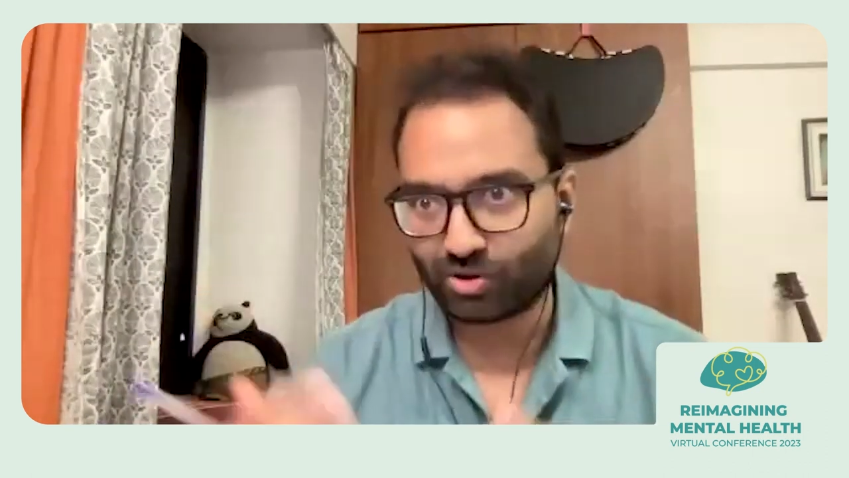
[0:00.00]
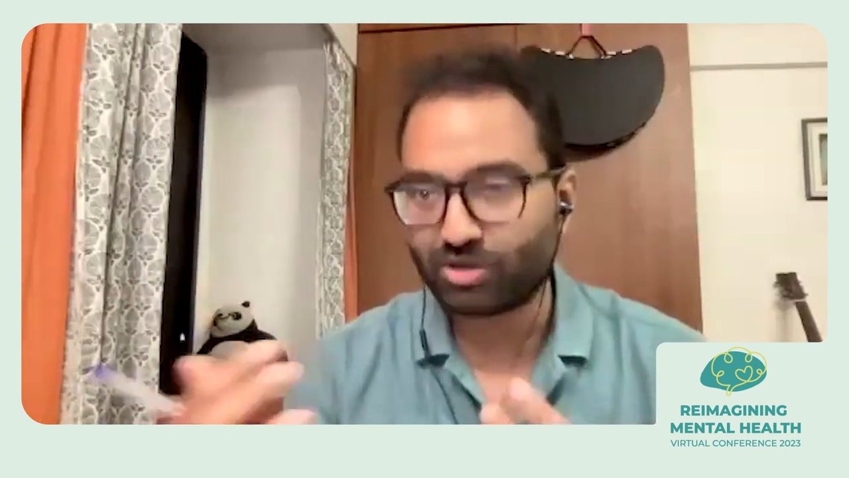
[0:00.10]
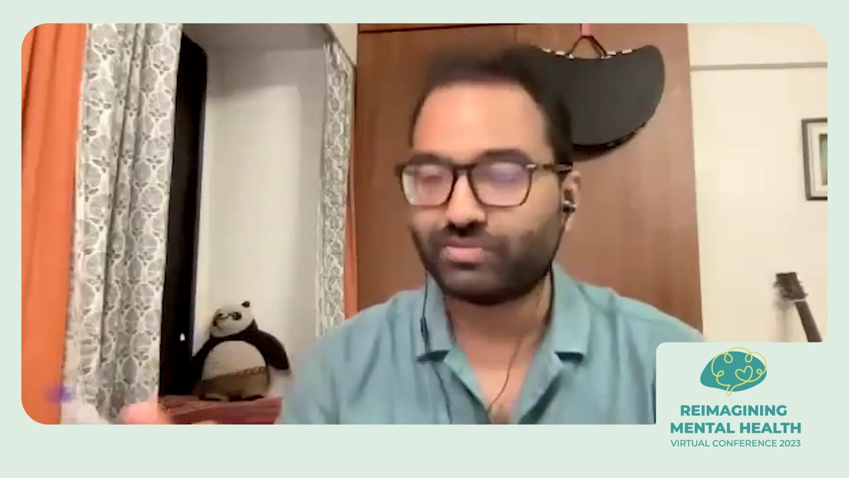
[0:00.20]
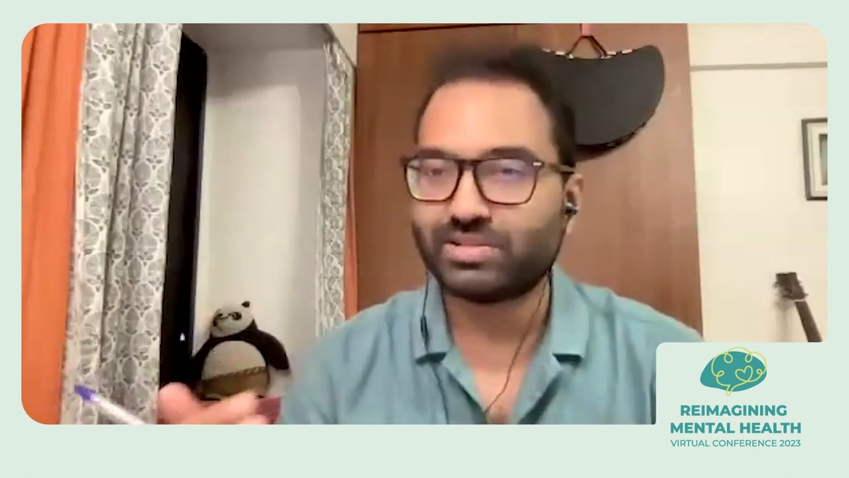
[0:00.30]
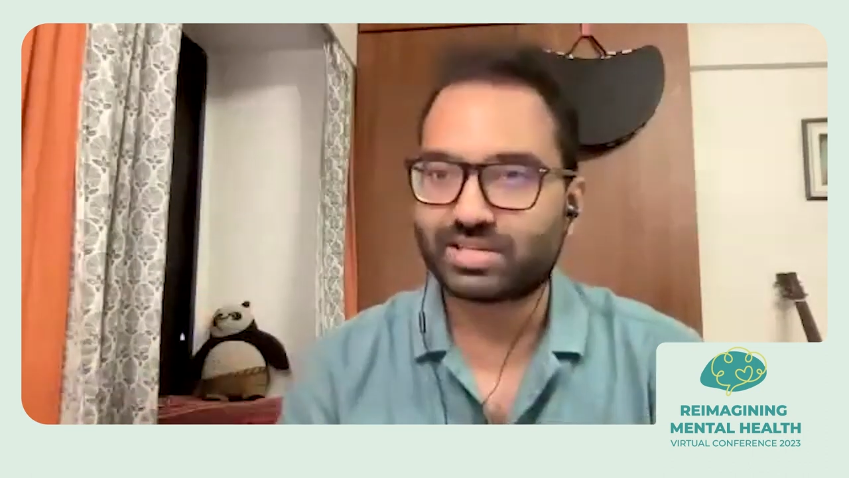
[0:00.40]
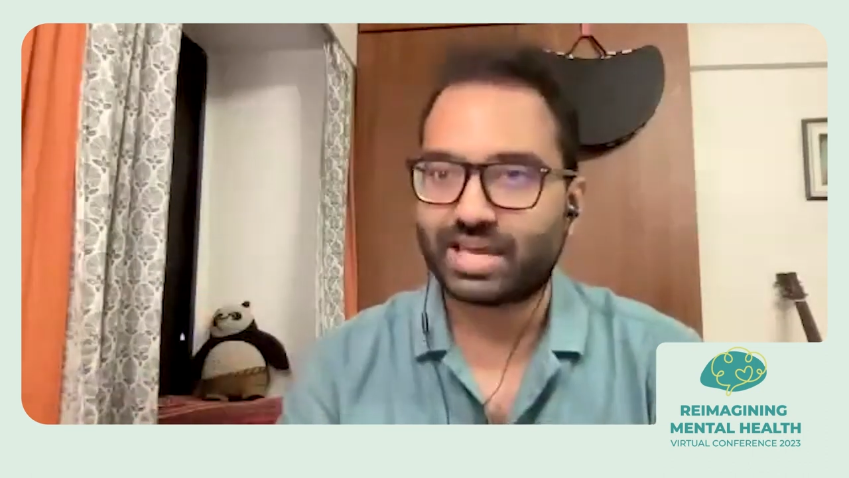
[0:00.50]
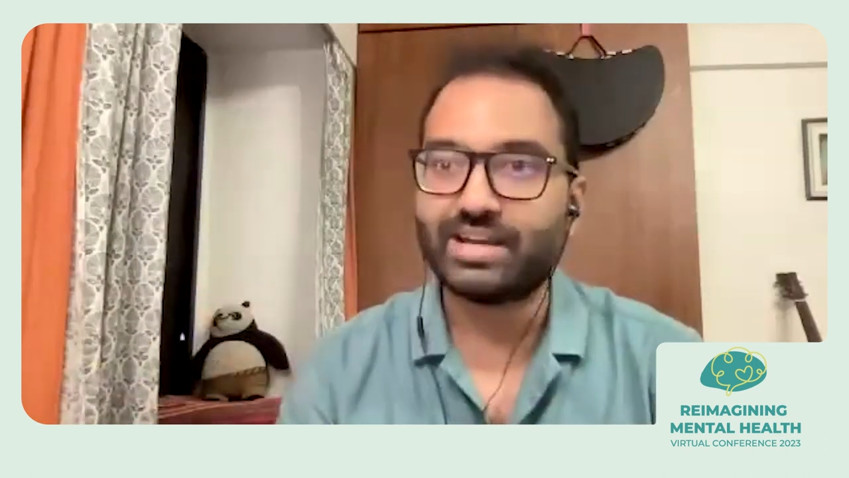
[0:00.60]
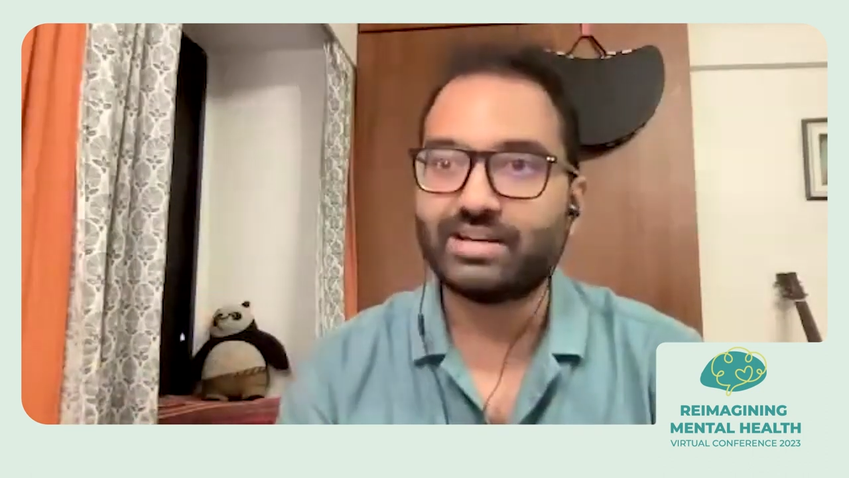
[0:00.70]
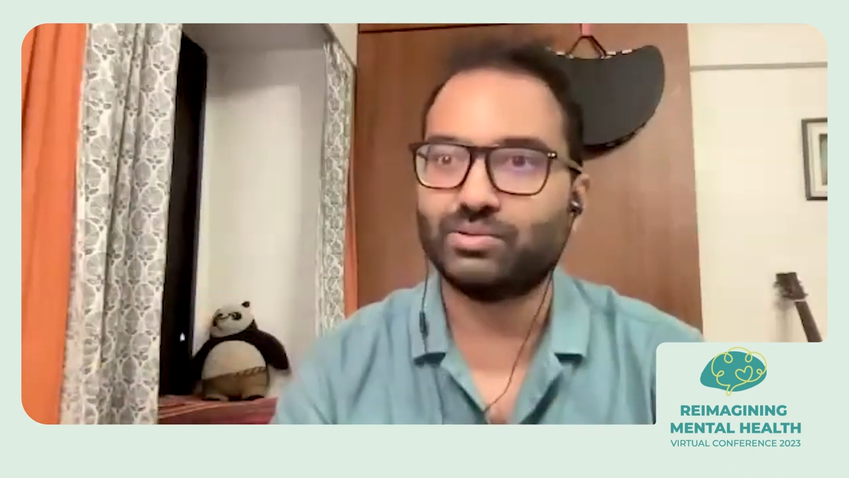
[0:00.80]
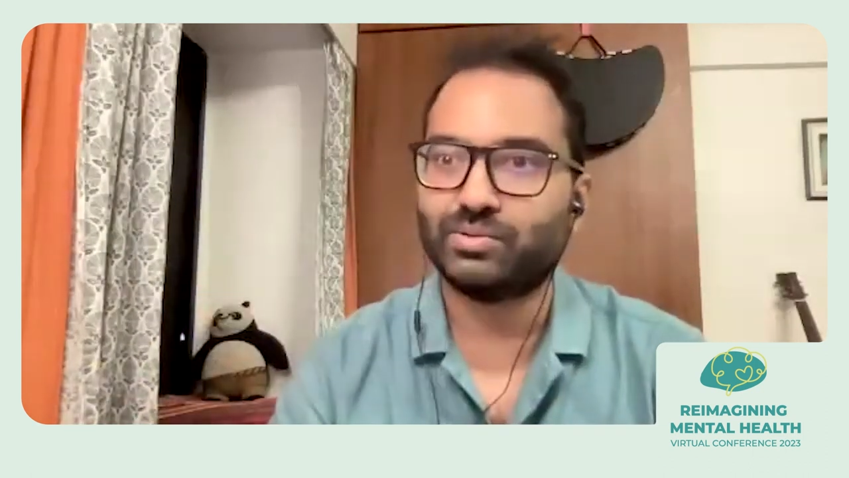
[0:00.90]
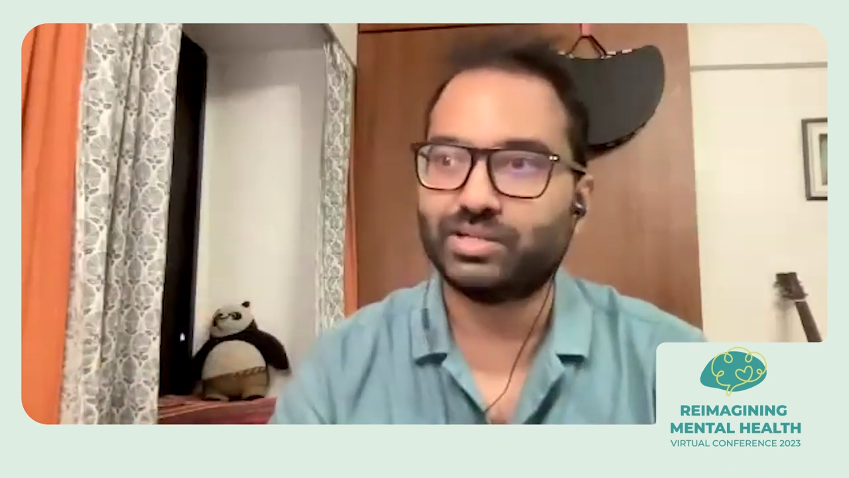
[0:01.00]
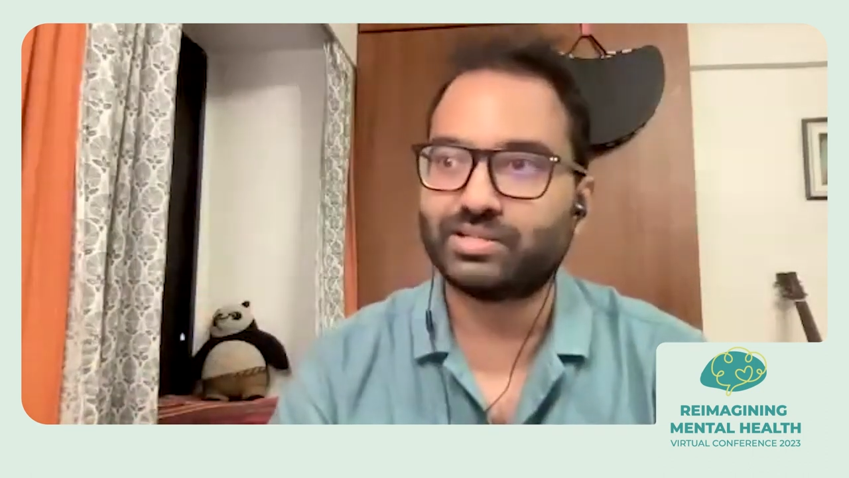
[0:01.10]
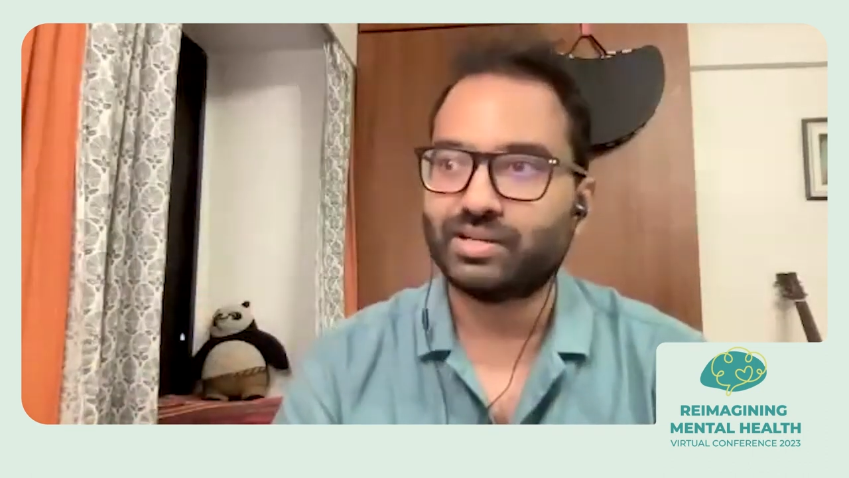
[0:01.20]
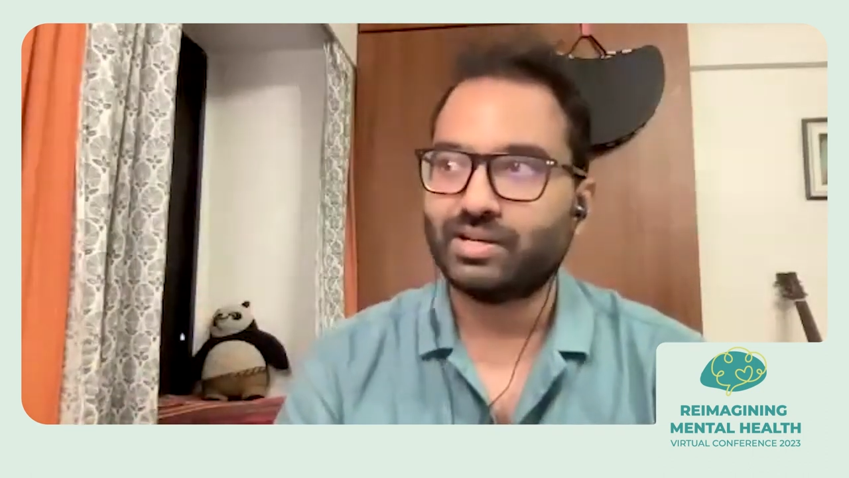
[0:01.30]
all of us can do it.